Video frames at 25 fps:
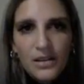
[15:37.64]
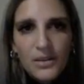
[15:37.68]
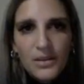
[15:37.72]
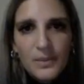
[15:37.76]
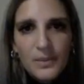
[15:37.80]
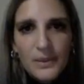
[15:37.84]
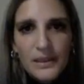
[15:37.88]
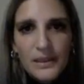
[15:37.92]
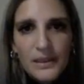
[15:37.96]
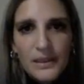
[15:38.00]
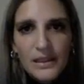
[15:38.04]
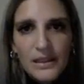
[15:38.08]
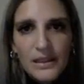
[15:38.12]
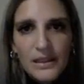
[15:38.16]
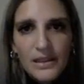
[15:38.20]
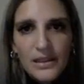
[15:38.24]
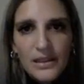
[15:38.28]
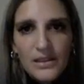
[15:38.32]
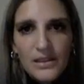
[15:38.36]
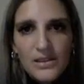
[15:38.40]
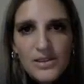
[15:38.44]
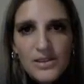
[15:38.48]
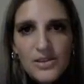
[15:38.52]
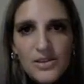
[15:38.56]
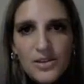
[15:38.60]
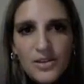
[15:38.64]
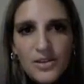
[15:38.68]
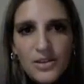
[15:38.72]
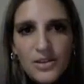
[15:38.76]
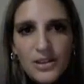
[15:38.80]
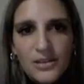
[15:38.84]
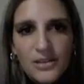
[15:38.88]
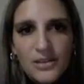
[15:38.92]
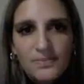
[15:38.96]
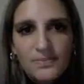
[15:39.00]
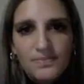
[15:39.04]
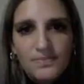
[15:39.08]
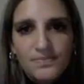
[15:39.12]
the beginning. Sorry.
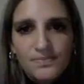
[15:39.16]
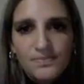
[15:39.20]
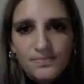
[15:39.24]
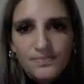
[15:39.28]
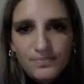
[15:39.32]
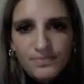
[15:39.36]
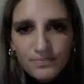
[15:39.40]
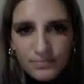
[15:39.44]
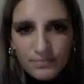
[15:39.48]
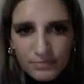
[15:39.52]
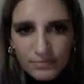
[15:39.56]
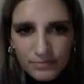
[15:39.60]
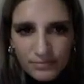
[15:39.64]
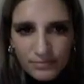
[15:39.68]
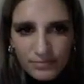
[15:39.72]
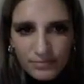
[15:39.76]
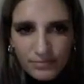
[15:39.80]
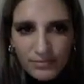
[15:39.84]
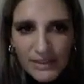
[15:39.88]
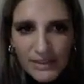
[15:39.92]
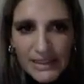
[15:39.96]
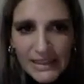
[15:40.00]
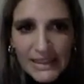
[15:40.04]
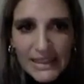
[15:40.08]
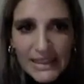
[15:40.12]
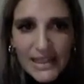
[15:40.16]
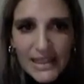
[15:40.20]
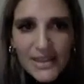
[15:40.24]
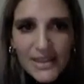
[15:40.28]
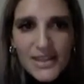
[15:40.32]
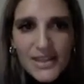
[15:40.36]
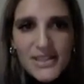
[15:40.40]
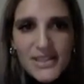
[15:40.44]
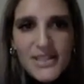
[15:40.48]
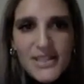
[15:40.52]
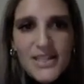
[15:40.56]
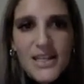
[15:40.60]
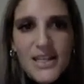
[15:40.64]
Yeah,
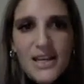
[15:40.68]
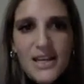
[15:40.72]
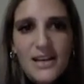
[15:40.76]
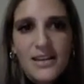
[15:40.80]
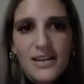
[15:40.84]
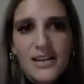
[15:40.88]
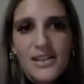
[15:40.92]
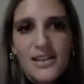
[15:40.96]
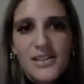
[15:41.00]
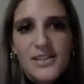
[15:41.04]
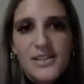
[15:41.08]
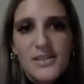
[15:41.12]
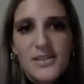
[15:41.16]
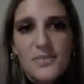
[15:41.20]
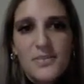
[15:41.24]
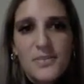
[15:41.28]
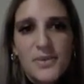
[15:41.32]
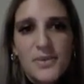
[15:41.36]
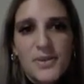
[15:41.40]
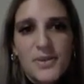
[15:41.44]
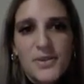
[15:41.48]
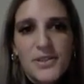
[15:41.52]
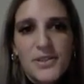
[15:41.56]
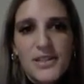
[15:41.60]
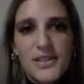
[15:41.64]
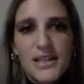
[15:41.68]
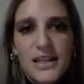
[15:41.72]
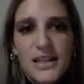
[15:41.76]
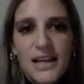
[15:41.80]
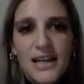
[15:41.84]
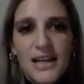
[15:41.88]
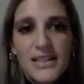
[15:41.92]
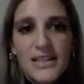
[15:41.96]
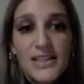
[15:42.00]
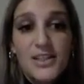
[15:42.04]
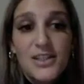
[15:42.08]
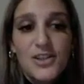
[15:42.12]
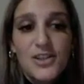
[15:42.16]
this is the symbols, the
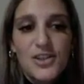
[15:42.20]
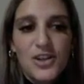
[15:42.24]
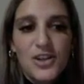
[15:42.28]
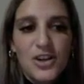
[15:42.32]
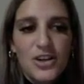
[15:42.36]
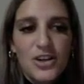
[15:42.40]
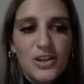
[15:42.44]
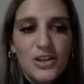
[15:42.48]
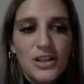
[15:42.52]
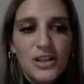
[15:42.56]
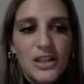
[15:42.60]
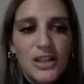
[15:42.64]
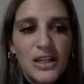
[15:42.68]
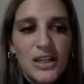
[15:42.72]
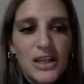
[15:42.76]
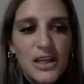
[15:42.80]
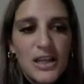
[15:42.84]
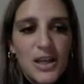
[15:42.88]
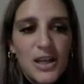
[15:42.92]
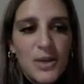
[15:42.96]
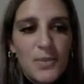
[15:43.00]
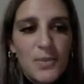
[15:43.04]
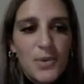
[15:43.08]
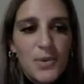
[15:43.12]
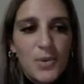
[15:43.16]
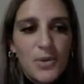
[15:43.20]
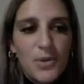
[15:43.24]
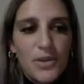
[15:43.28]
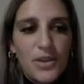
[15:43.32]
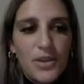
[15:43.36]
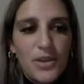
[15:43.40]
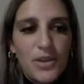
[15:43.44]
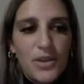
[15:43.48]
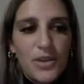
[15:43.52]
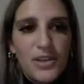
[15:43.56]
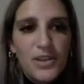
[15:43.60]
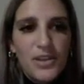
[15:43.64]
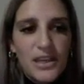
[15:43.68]
light and the dark. But with the
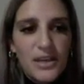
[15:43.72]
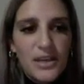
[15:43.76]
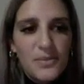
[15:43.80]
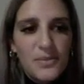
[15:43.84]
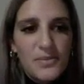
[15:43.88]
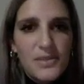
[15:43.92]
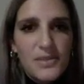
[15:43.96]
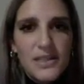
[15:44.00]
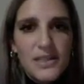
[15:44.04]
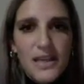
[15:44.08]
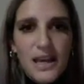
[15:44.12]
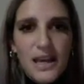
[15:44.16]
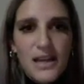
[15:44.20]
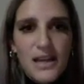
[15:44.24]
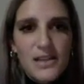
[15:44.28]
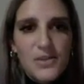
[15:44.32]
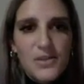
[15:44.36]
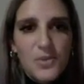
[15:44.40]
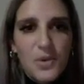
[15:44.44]
themes as